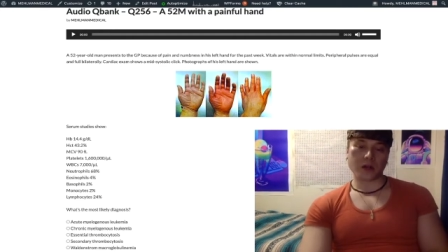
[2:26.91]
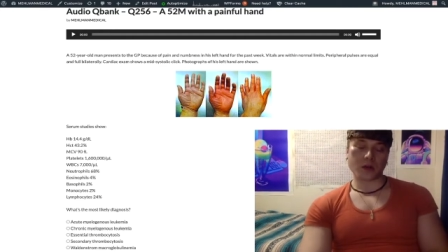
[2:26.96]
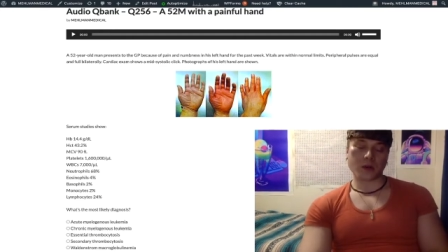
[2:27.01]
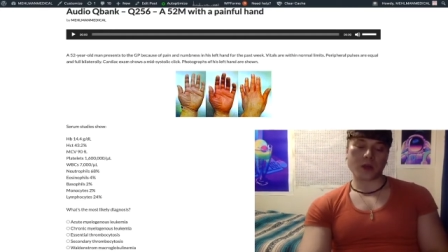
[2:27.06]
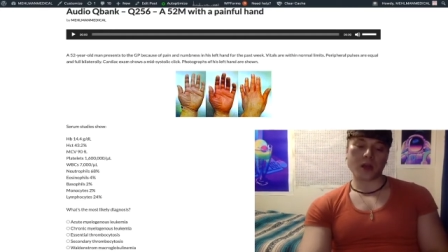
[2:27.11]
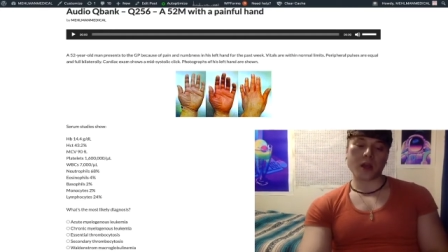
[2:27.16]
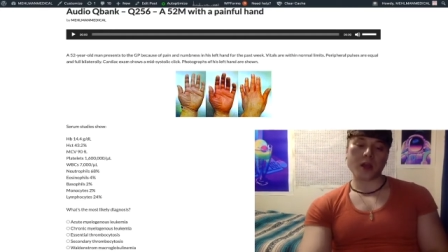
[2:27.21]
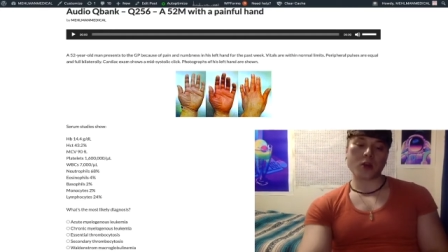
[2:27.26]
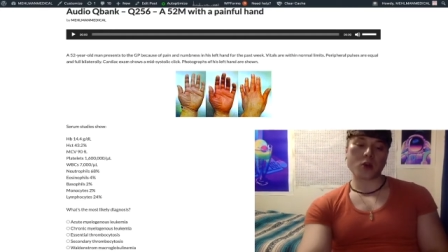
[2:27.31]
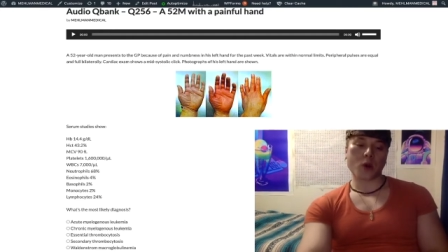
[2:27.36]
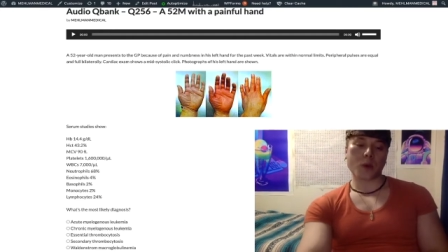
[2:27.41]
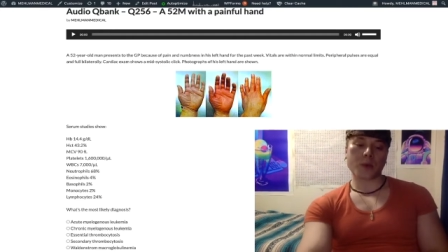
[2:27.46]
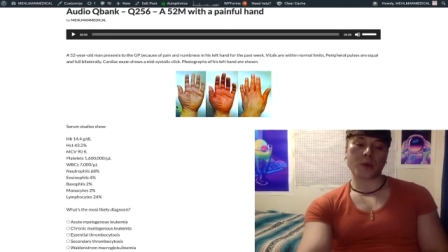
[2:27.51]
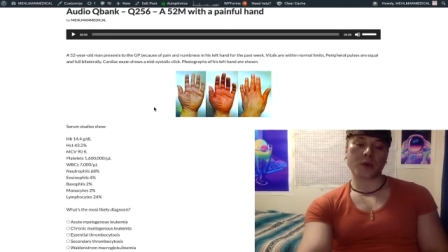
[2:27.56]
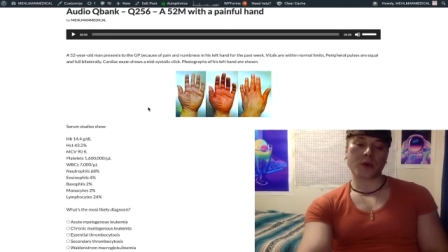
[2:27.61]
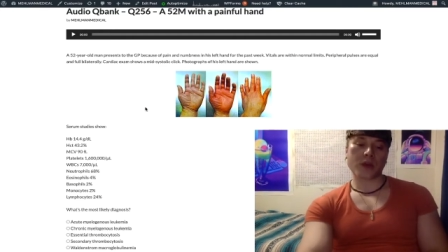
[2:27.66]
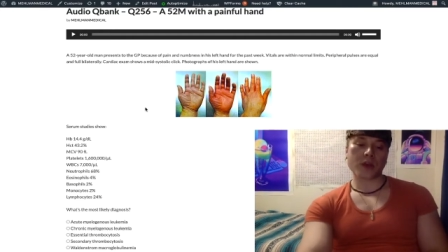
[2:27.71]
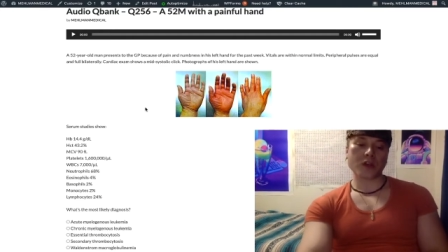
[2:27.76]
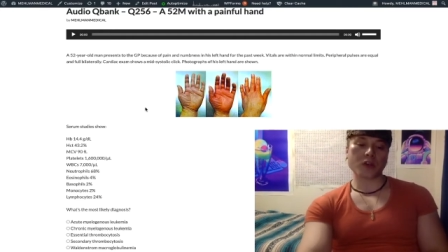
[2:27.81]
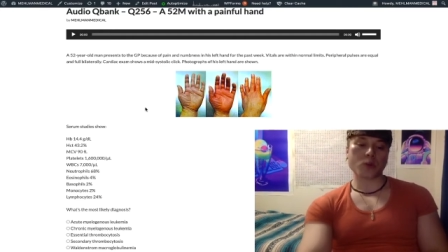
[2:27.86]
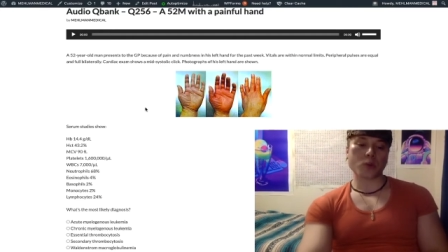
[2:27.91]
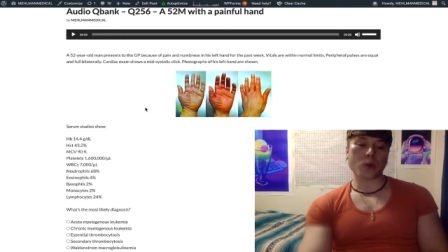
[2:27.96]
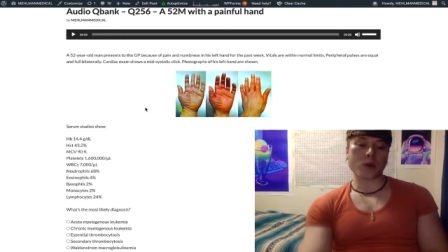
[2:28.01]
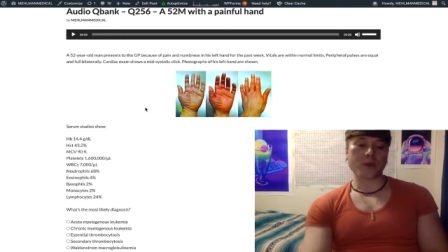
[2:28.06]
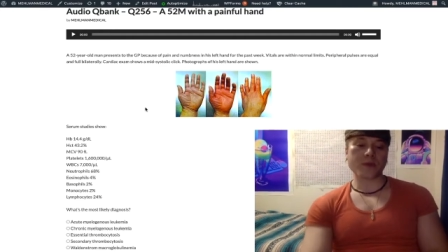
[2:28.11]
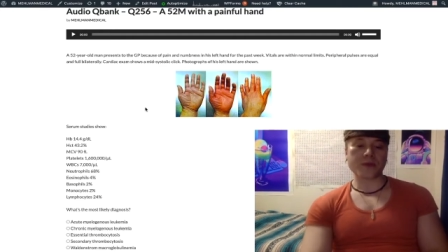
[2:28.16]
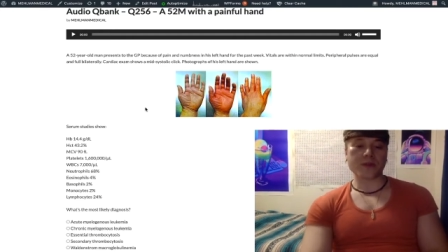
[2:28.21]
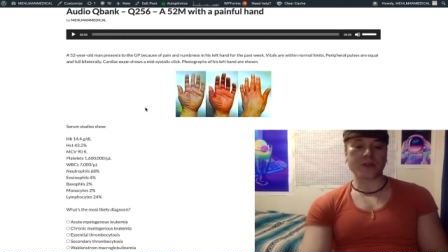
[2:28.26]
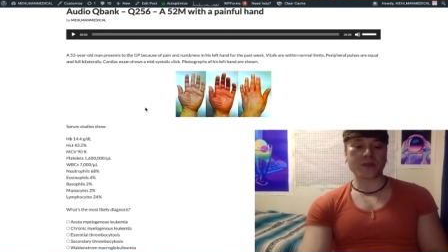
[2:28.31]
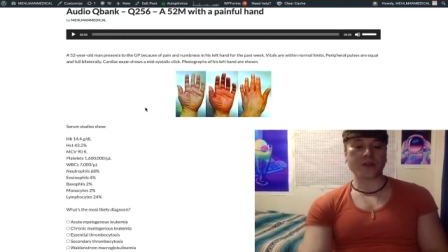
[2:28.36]
Okay, normal range
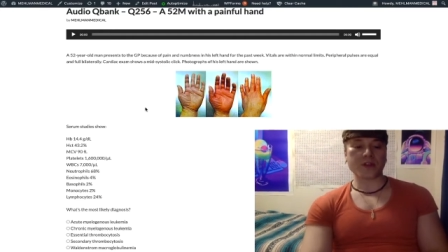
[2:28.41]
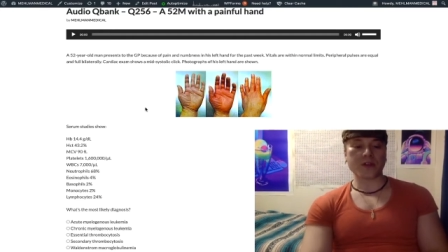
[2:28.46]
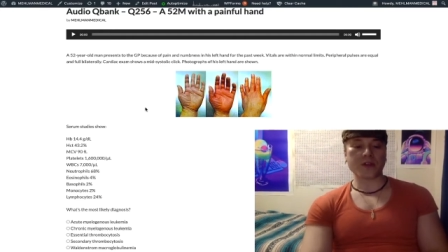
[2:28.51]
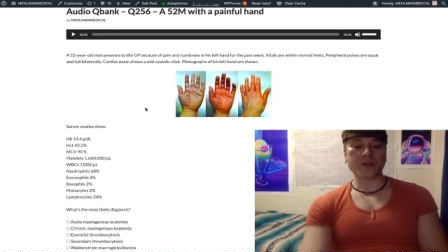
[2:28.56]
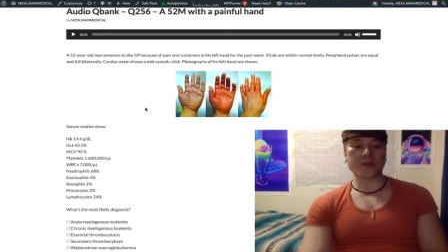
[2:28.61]
150 to